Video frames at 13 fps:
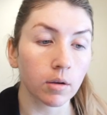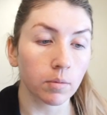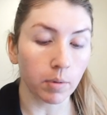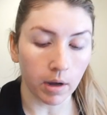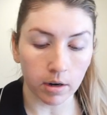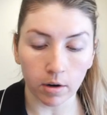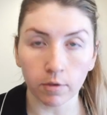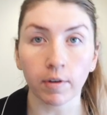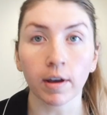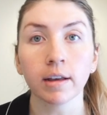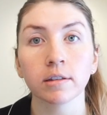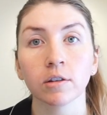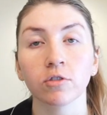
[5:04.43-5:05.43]
that you apply to your
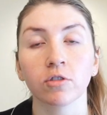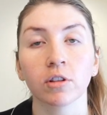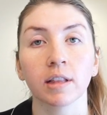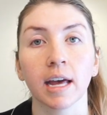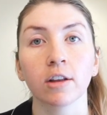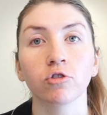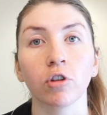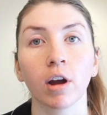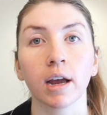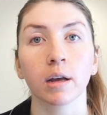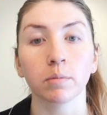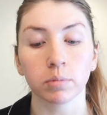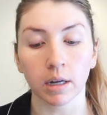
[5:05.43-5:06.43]
face, you should let
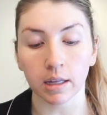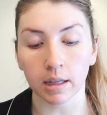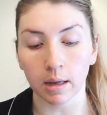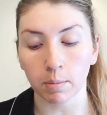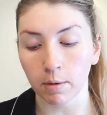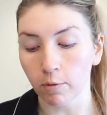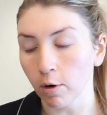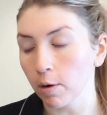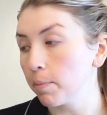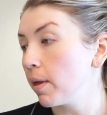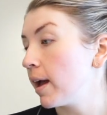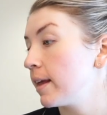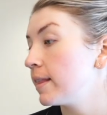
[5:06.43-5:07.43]
dry completely before
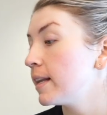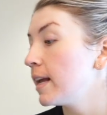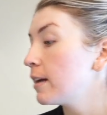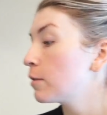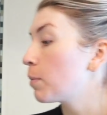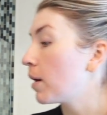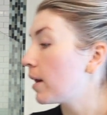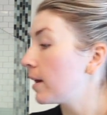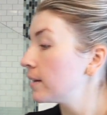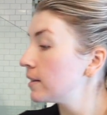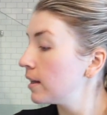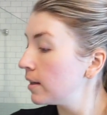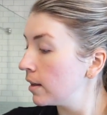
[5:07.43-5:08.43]
applying the next
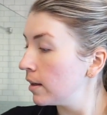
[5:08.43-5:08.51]
product.